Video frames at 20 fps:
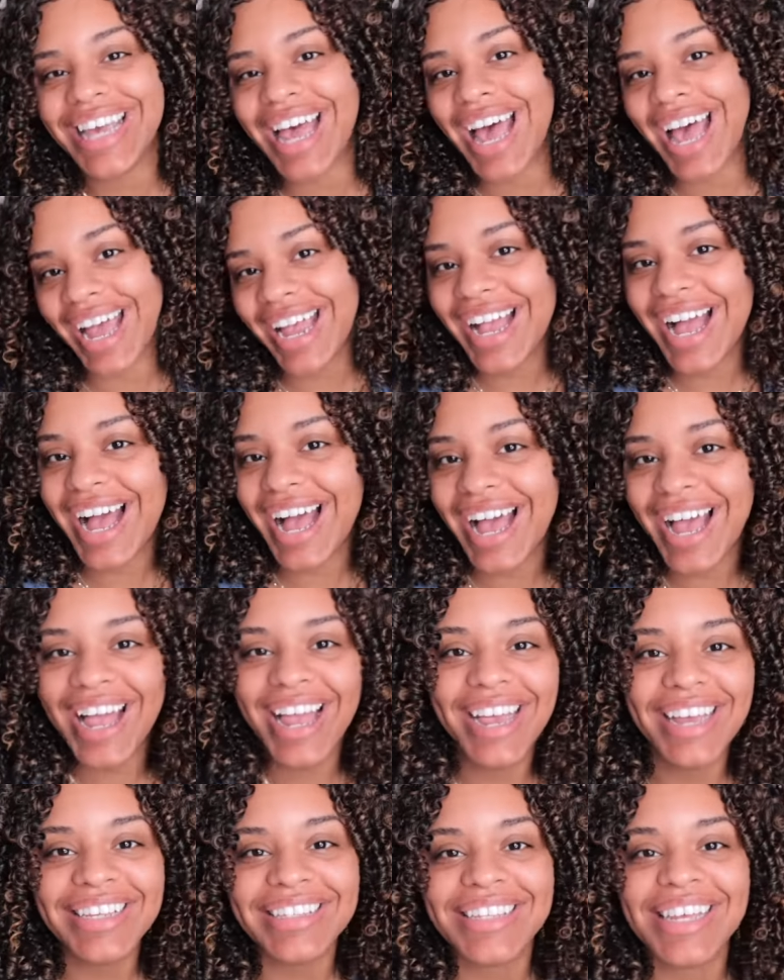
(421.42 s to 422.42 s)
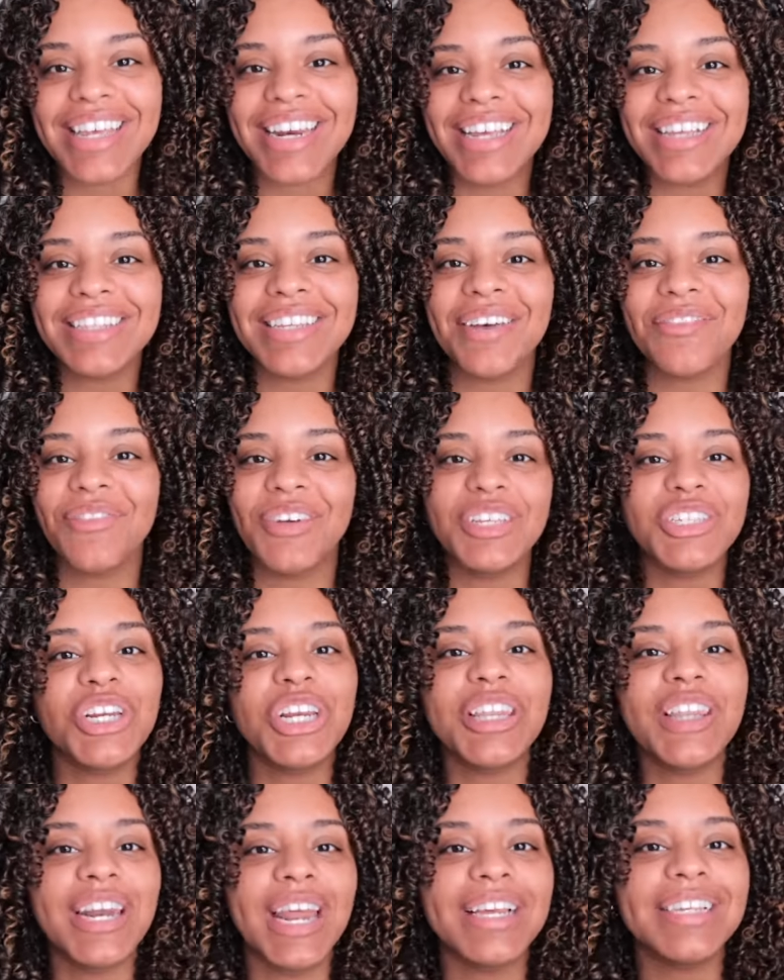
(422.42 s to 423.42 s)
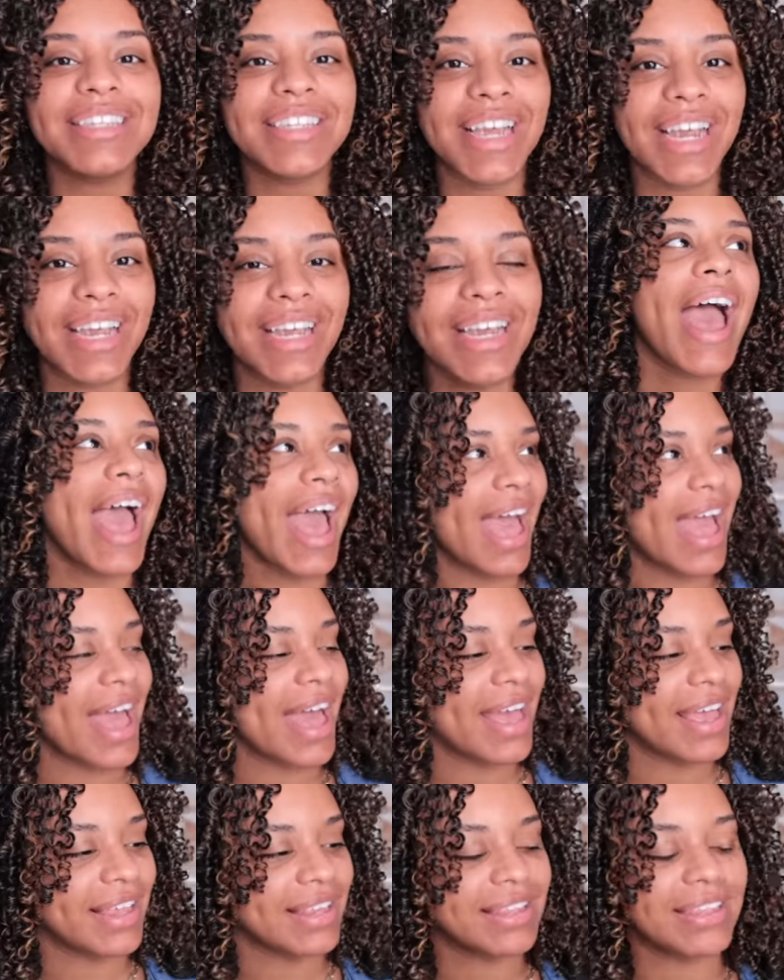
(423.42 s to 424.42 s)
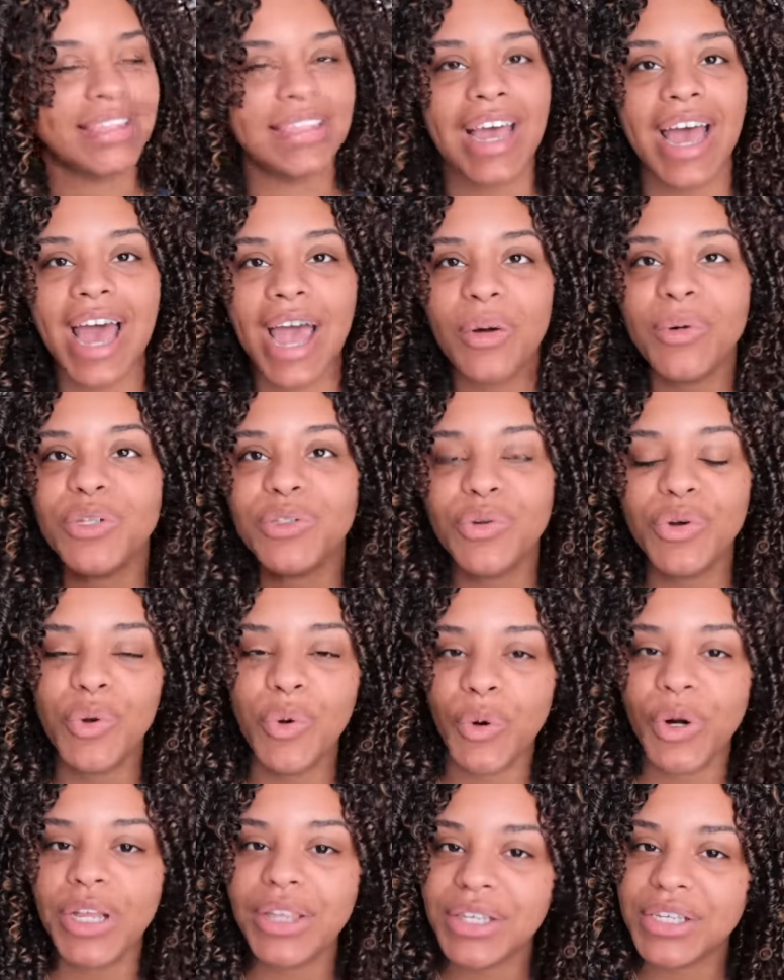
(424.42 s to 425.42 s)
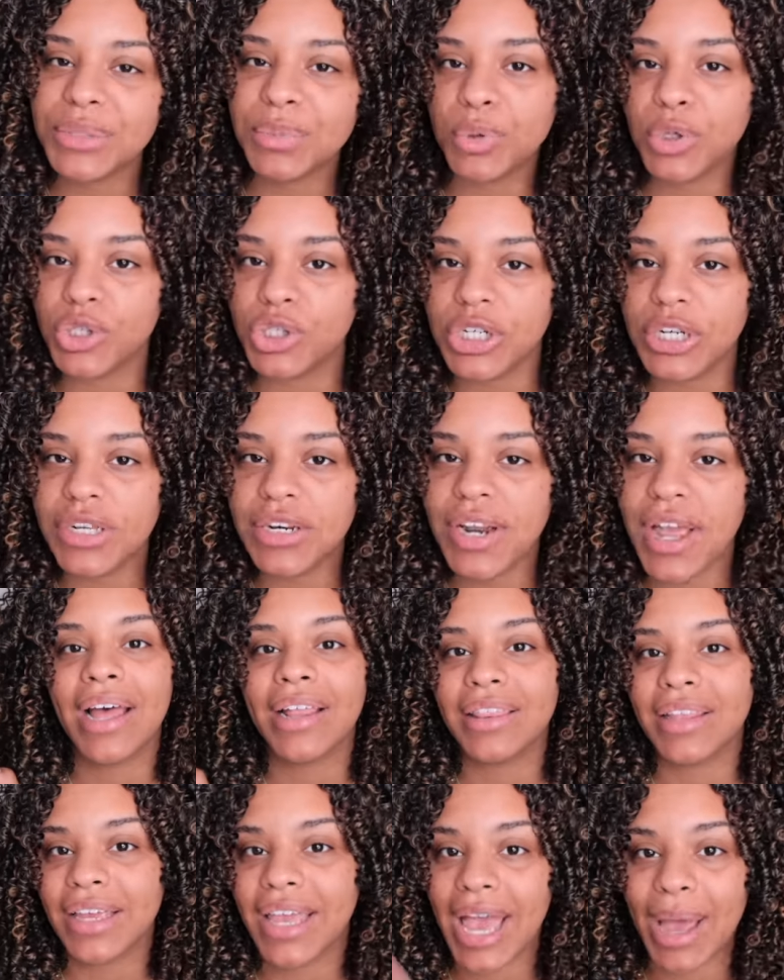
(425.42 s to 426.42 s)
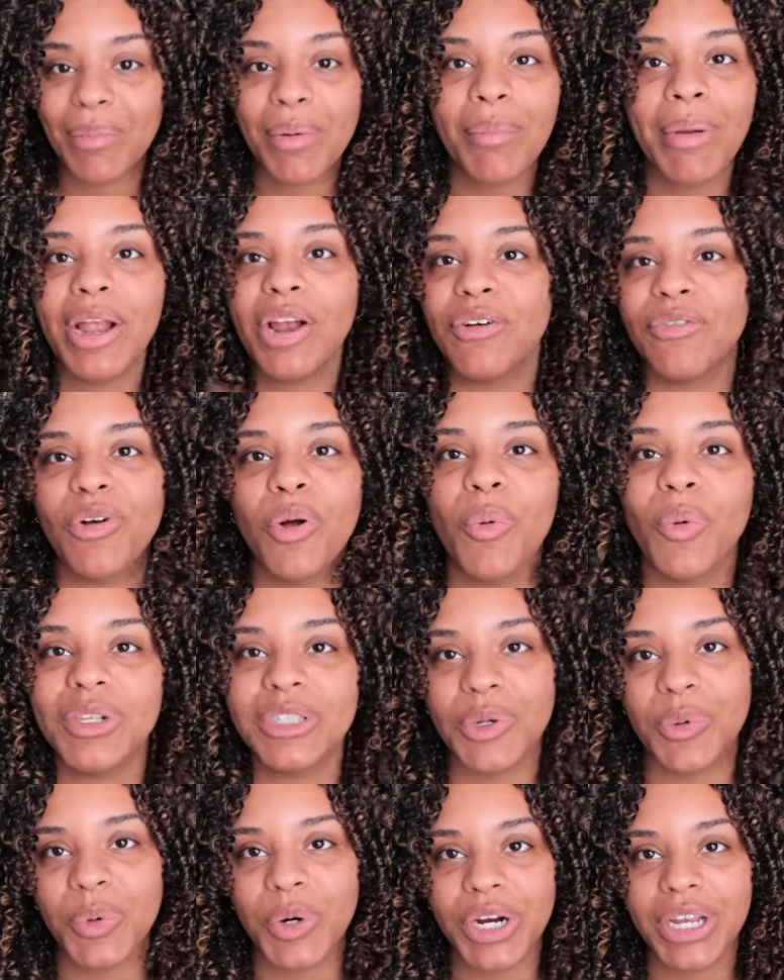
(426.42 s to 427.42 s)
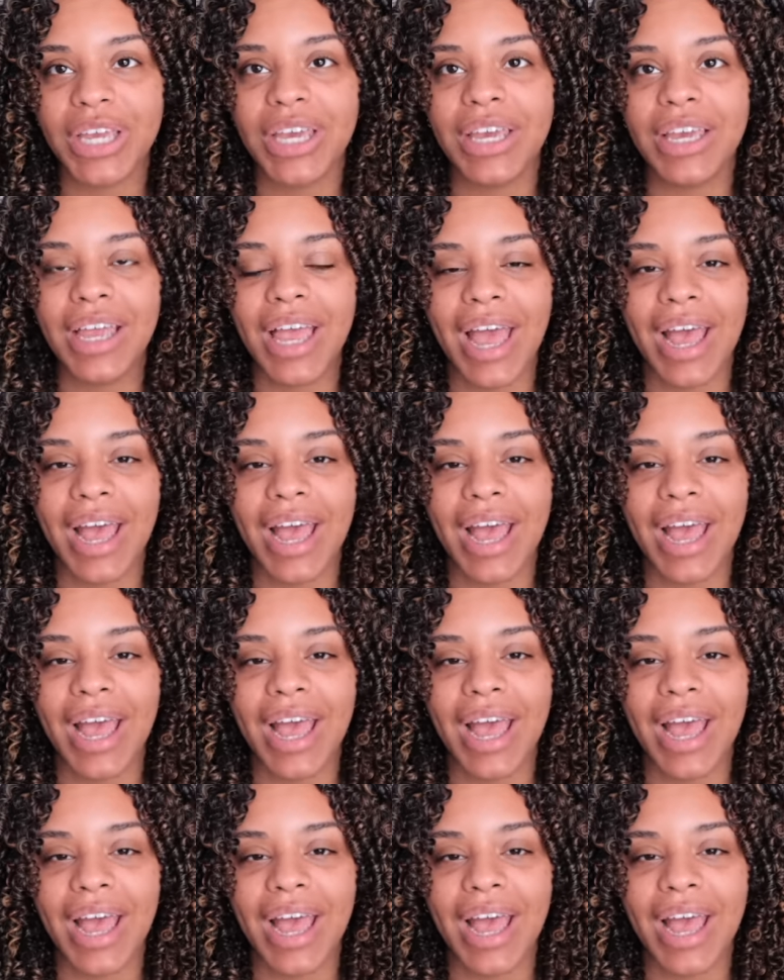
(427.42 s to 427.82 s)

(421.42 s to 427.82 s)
Hi guys, it is officially the next day and I was recording this portion and the camera microphone wasn't working,